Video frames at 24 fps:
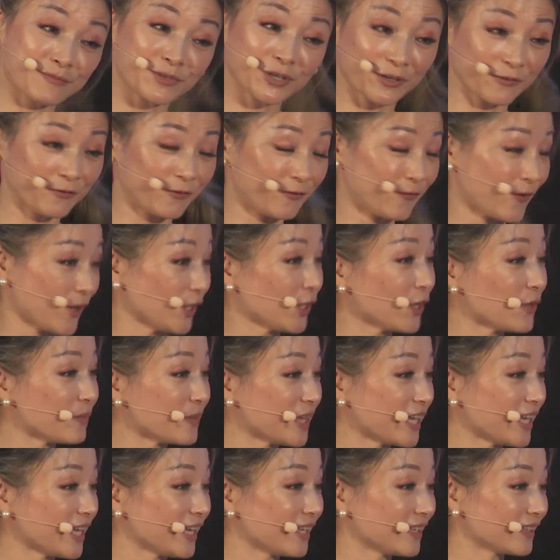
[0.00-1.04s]
can follow
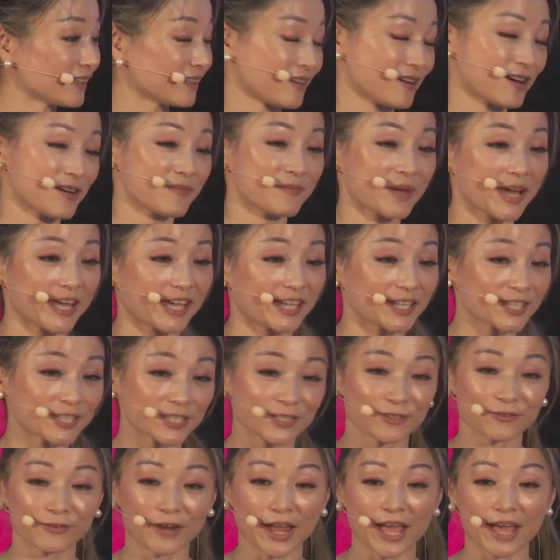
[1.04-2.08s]
me on my
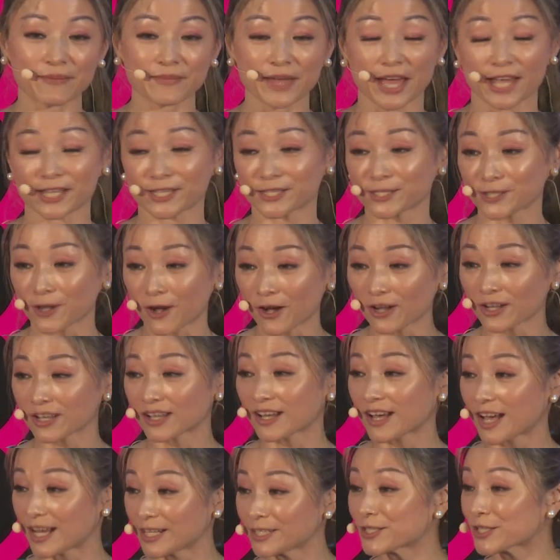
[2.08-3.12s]
Instagram at
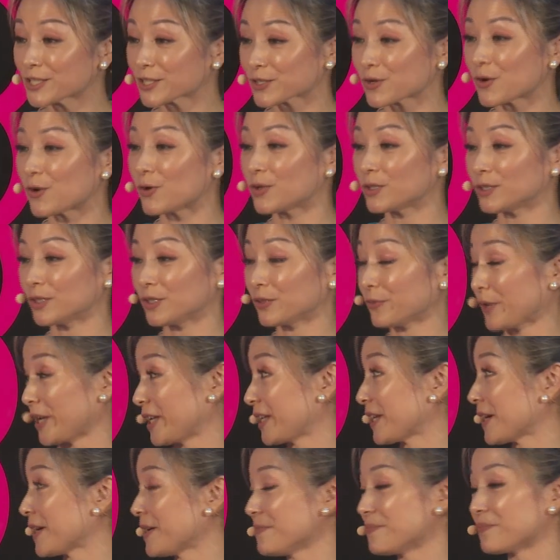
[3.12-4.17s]

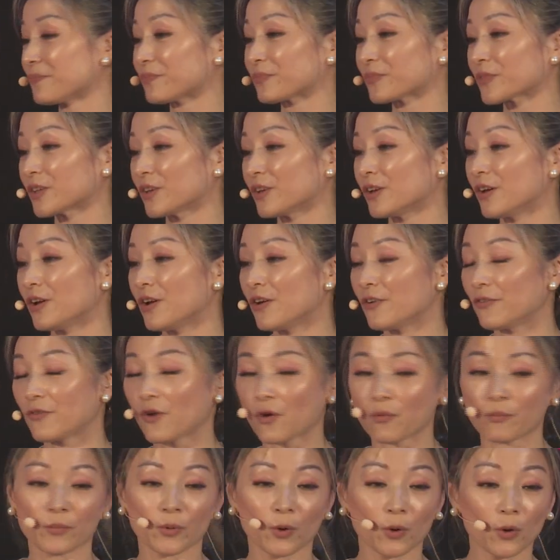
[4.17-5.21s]
doc_Laurena for
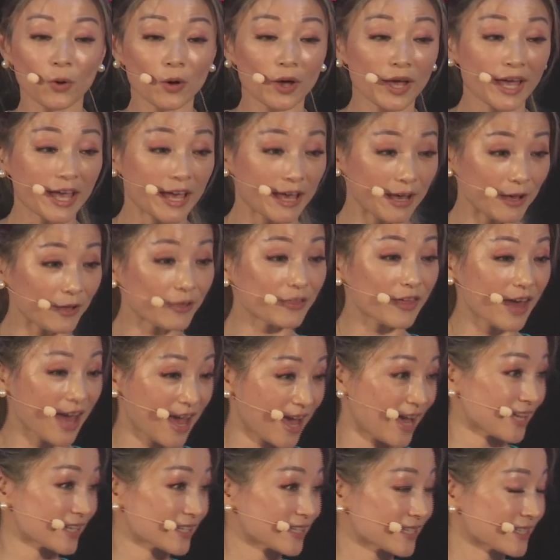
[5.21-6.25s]
more health
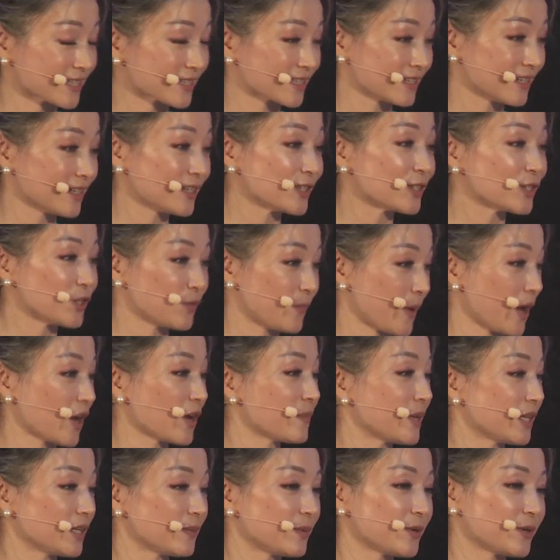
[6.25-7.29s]
hacks to
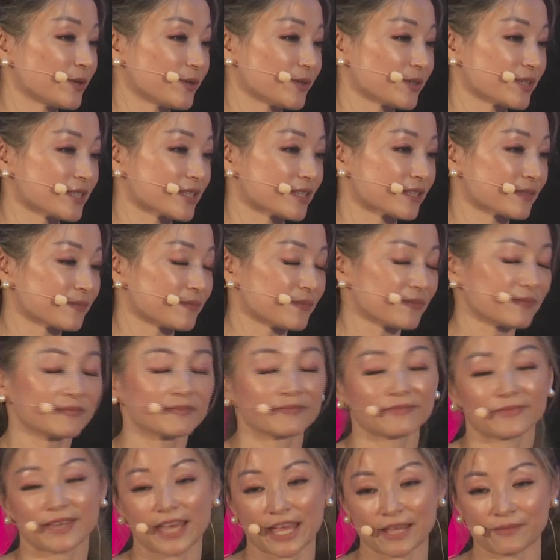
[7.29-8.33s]
perimenopause
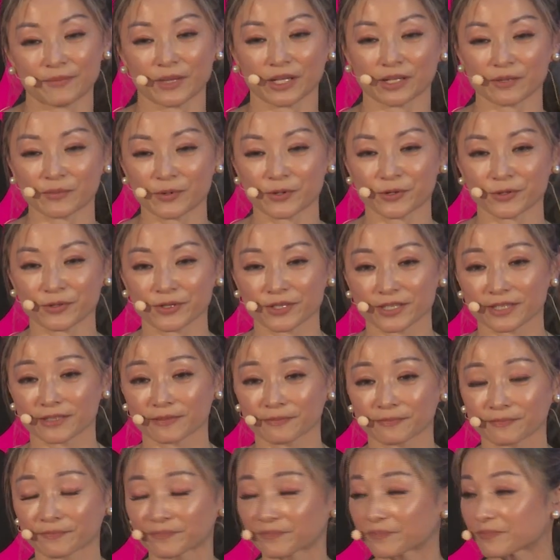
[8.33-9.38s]
and menopause.
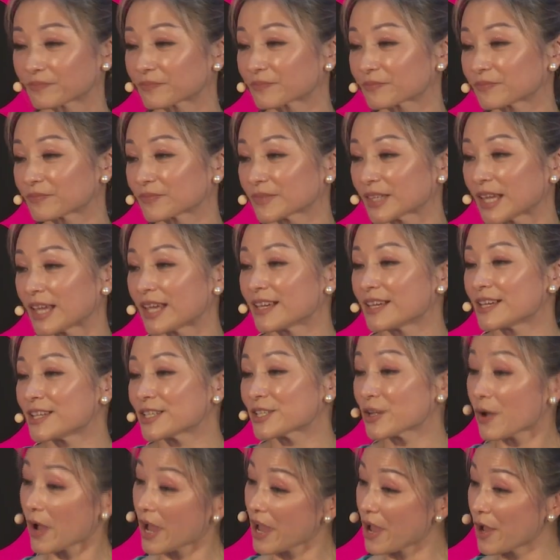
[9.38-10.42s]

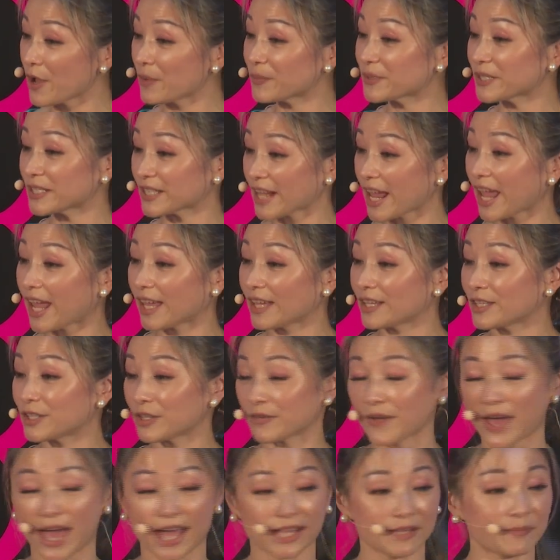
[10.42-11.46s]
So I hope today you've
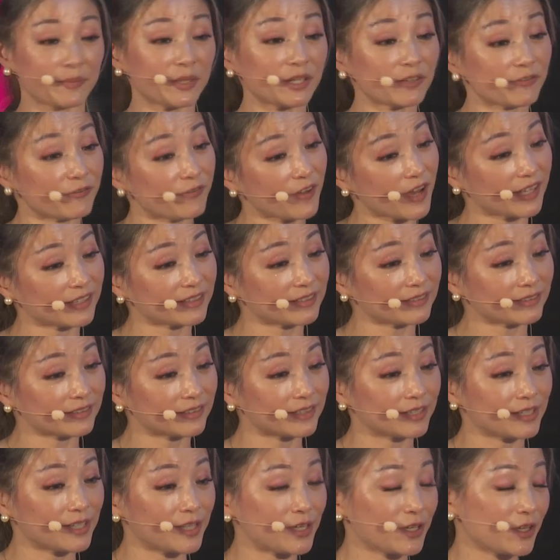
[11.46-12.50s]
had a bit of fun,
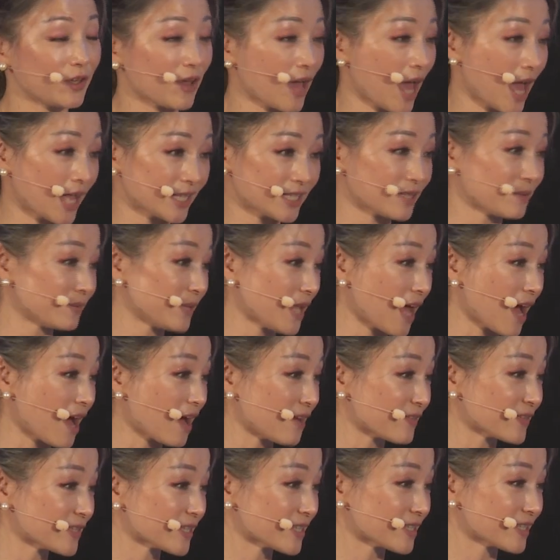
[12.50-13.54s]
you had some
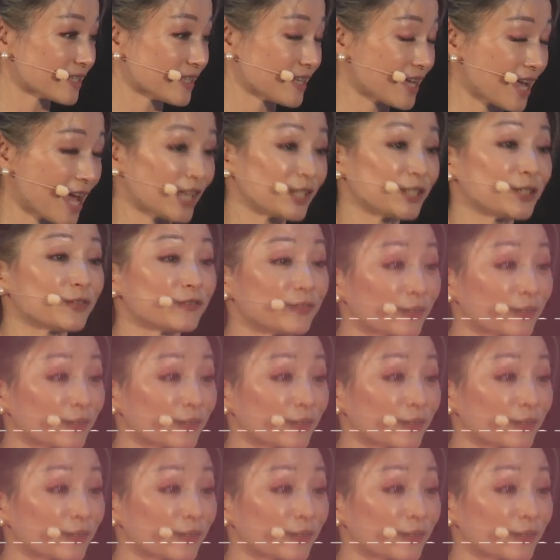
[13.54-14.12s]
laughs, and you've